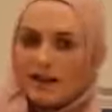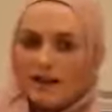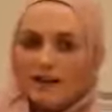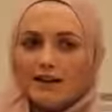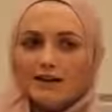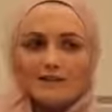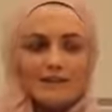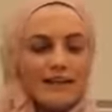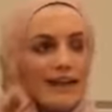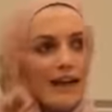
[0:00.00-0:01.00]

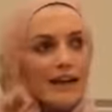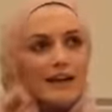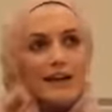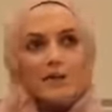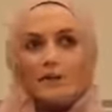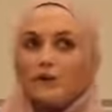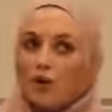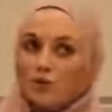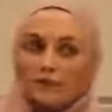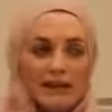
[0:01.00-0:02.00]
They were
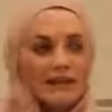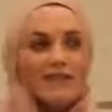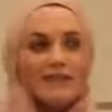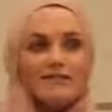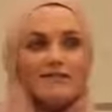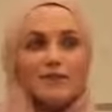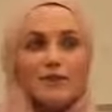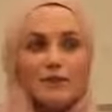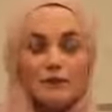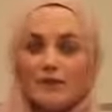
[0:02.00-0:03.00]
not meek,
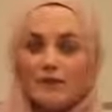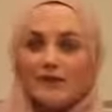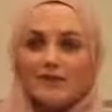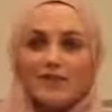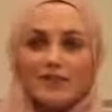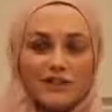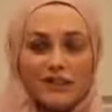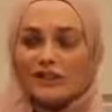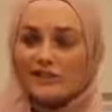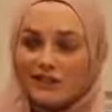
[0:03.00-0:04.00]
nor were they
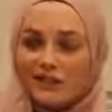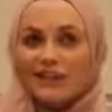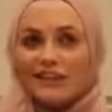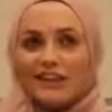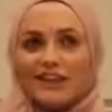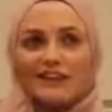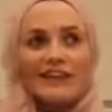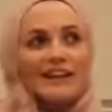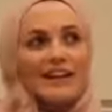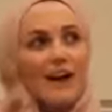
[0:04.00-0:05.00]
shy and retiring.